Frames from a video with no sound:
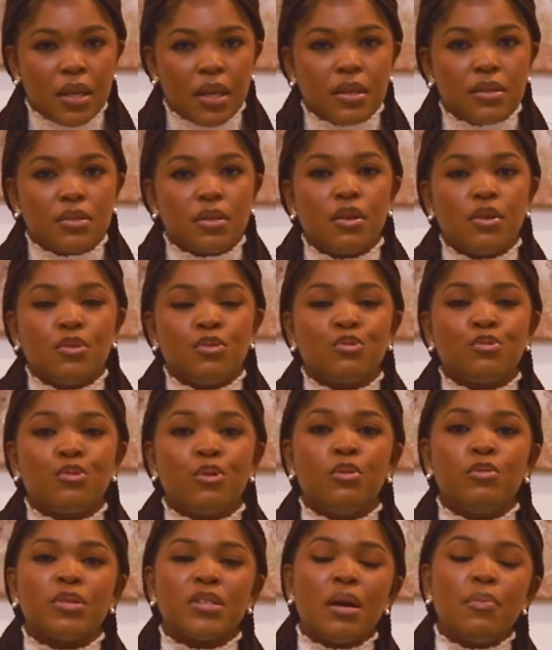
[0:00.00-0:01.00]
Yes.
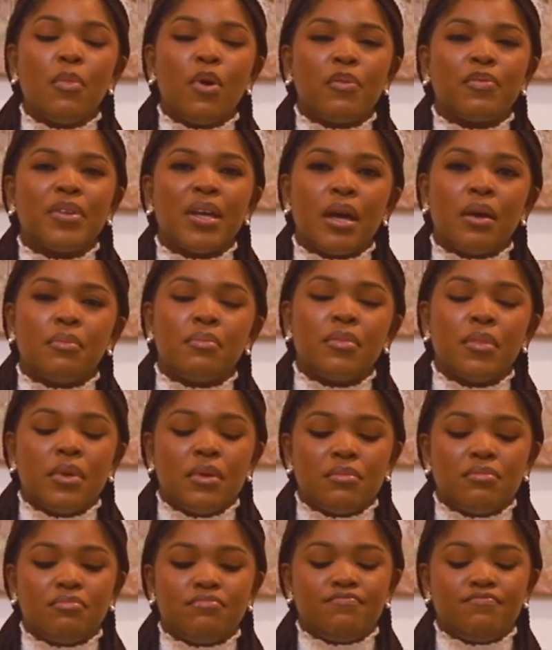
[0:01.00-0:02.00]
So some of them
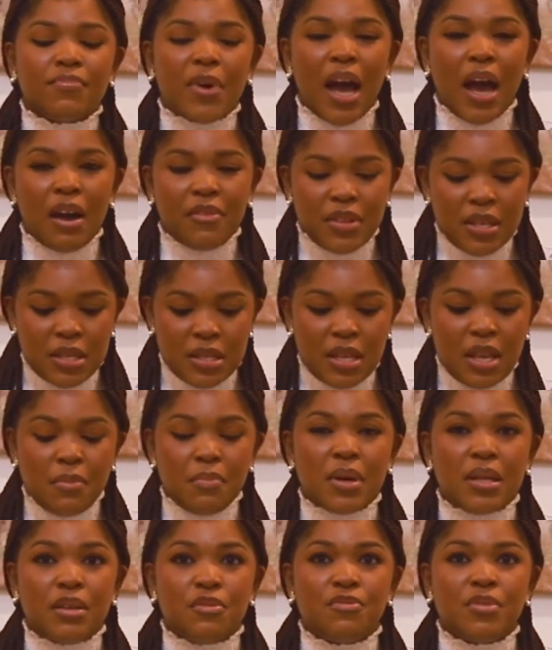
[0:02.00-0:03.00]
have the
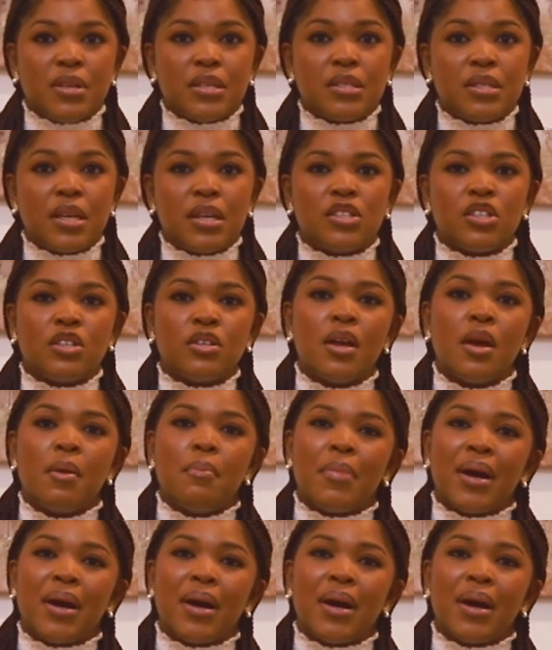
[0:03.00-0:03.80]
same manifestation,